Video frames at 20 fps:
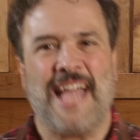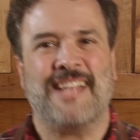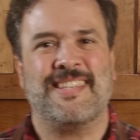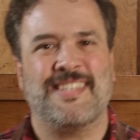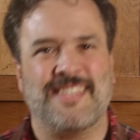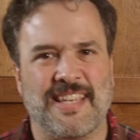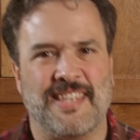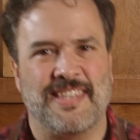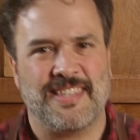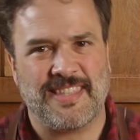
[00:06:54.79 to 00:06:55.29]

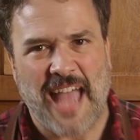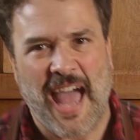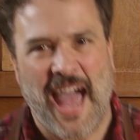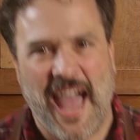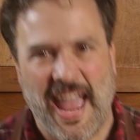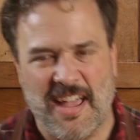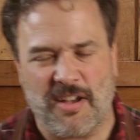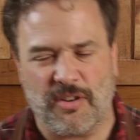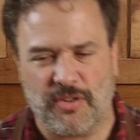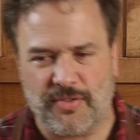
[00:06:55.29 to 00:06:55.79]
That's the
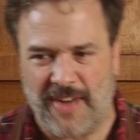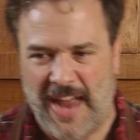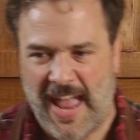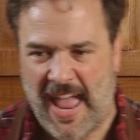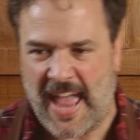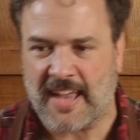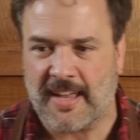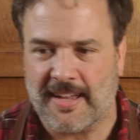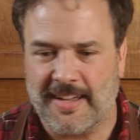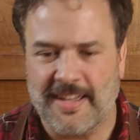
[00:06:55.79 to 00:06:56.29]
style,
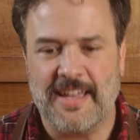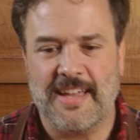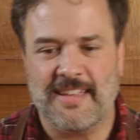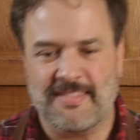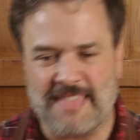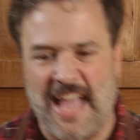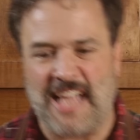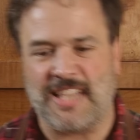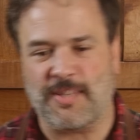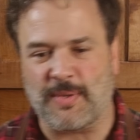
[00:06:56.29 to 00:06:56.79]
Greg!
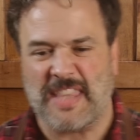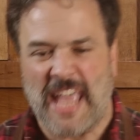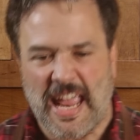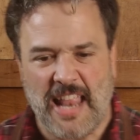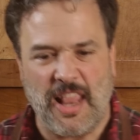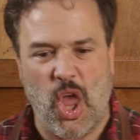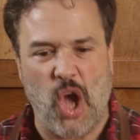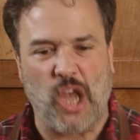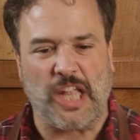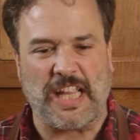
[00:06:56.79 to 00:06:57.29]
That's what
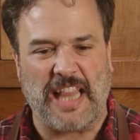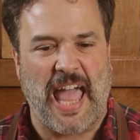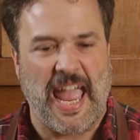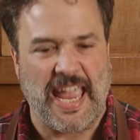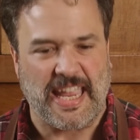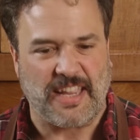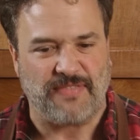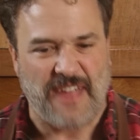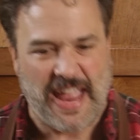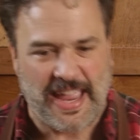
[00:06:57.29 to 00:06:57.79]
they look like,